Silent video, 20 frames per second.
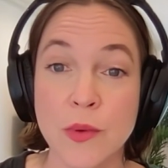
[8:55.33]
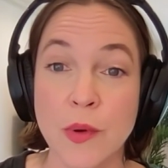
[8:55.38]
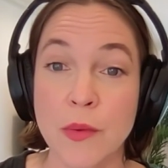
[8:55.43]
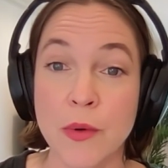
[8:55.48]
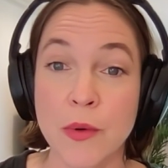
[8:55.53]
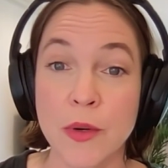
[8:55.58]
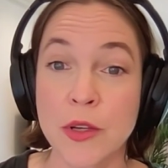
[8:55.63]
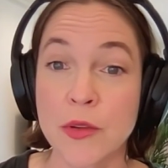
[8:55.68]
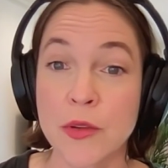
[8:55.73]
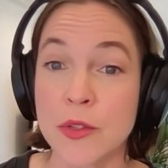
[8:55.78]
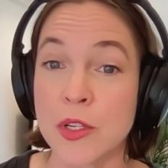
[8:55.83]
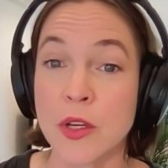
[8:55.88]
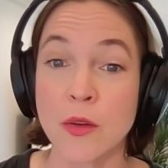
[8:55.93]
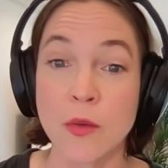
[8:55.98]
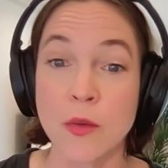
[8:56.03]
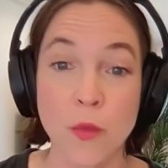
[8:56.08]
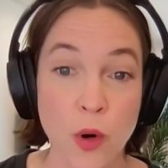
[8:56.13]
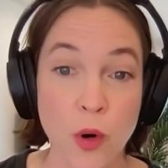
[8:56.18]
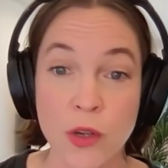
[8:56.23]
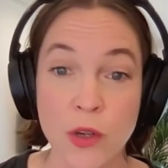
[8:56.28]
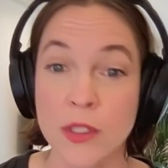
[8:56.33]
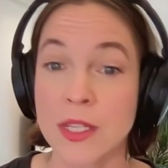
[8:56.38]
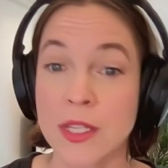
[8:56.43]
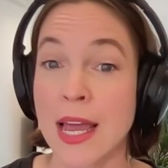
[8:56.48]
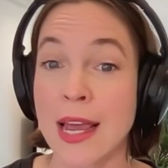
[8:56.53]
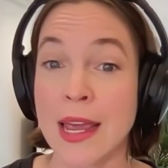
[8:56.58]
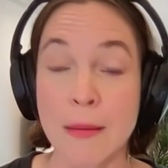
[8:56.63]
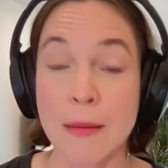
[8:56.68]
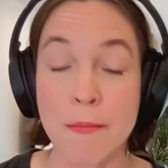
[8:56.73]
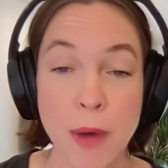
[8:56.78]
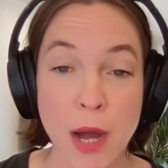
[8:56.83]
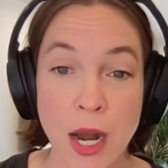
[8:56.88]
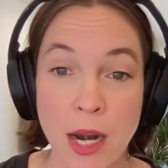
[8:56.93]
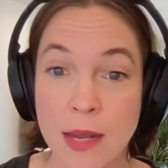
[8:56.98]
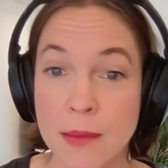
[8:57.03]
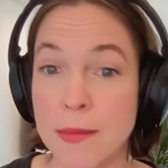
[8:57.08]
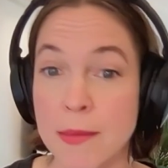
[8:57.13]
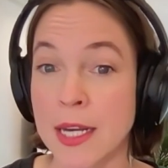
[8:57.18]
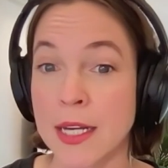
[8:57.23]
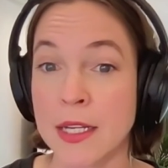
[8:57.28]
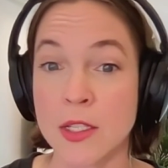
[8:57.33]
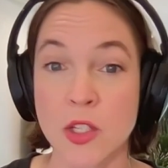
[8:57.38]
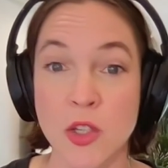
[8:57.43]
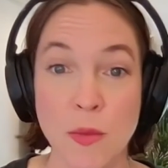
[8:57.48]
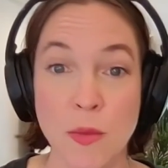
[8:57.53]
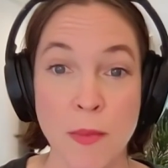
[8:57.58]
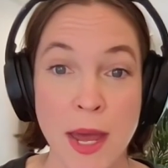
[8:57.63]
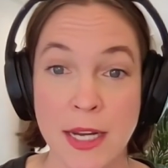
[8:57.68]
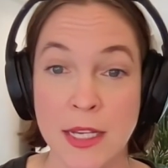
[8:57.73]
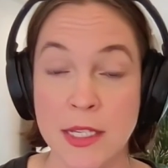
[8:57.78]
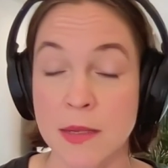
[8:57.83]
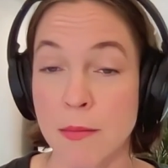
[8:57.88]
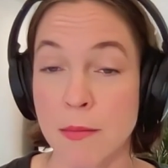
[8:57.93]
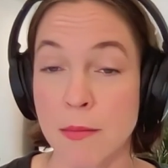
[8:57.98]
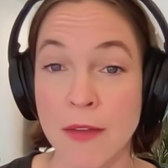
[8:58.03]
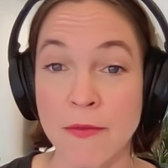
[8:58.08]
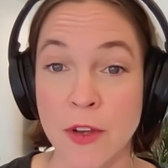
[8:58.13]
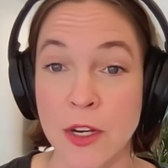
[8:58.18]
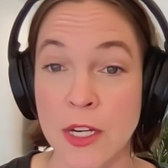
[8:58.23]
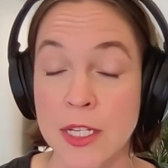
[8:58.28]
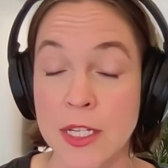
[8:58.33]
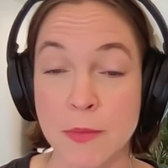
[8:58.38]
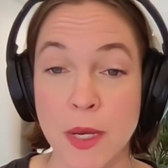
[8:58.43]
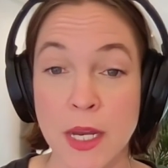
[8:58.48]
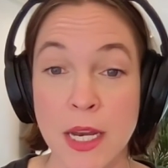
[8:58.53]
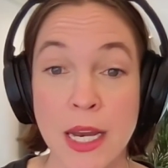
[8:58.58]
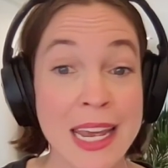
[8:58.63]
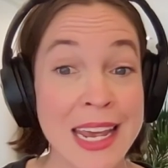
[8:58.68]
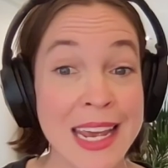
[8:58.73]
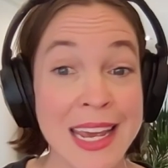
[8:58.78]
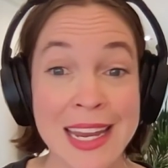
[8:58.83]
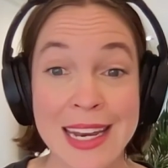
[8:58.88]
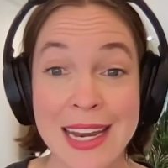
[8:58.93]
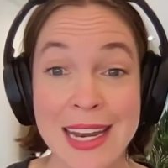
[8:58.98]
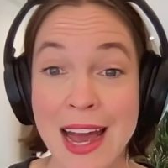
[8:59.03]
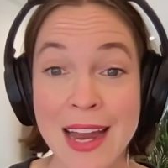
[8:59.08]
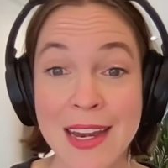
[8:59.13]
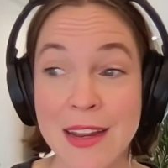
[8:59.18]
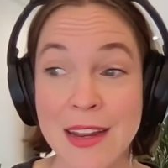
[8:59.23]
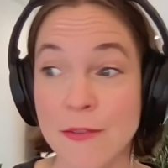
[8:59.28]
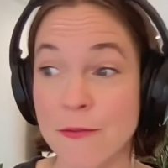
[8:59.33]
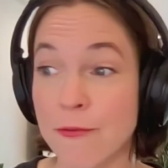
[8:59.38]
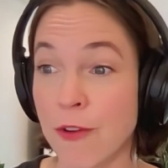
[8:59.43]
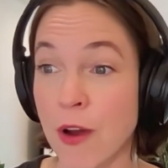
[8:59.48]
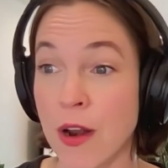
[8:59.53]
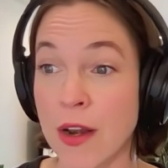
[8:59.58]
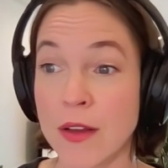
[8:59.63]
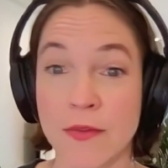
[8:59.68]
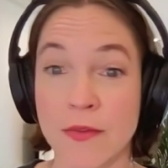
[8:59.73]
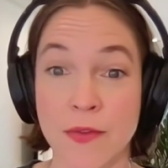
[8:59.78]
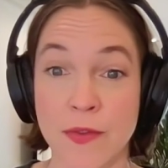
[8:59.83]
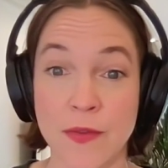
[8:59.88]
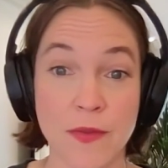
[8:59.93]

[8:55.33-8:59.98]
we were using words like embodiment and somatics and mindfulness, but not in front of